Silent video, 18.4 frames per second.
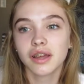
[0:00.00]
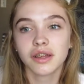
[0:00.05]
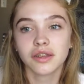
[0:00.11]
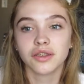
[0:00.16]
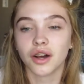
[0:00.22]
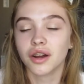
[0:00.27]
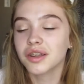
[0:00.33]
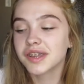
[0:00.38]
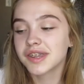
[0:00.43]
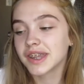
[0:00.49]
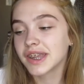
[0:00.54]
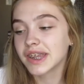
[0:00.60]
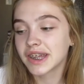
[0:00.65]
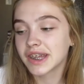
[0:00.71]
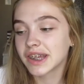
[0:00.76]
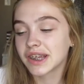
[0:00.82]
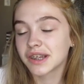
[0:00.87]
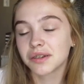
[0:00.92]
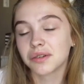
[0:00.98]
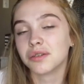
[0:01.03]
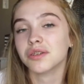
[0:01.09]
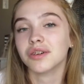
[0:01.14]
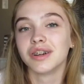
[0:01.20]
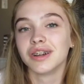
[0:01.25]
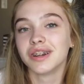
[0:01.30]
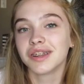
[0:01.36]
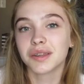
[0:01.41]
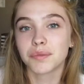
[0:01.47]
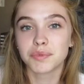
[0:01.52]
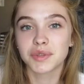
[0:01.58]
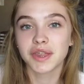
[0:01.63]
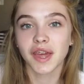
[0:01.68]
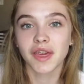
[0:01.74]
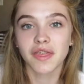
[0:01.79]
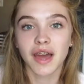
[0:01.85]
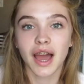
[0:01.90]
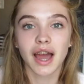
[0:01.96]
dog sitting or something
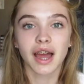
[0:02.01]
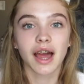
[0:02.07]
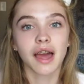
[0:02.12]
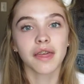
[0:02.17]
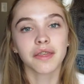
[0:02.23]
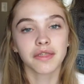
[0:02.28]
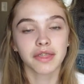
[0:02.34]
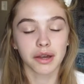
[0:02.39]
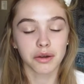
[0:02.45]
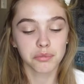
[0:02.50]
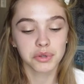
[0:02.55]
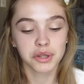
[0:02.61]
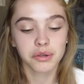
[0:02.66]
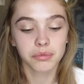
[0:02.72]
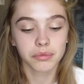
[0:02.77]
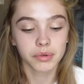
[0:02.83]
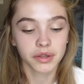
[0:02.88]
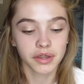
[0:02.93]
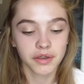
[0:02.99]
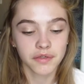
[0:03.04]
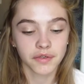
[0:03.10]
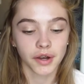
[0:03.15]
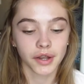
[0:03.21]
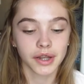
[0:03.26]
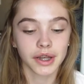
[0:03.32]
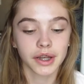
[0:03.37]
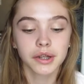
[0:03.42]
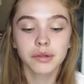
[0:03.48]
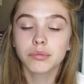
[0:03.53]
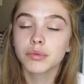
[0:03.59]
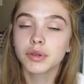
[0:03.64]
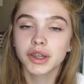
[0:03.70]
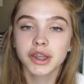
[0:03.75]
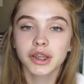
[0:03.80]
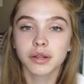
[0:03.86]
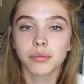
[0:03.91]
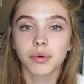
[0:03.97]
like that. I think that would be really fun and a
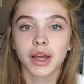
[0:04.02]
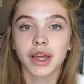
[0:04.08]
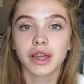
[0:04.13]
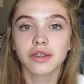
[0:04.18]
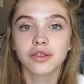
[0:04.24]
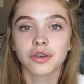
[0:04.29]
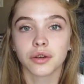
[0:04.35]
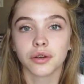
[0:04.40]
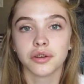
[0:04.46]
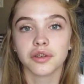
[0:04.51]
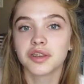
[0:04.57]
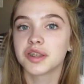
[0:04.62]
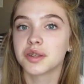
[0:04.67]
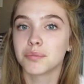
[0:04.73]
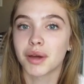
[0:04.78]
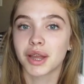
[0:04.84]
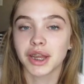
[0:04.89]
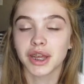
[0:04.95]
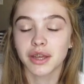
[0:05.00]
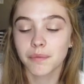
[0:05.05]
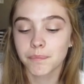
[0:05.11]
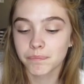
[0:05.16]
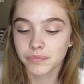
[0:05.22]
really good way to earn some money.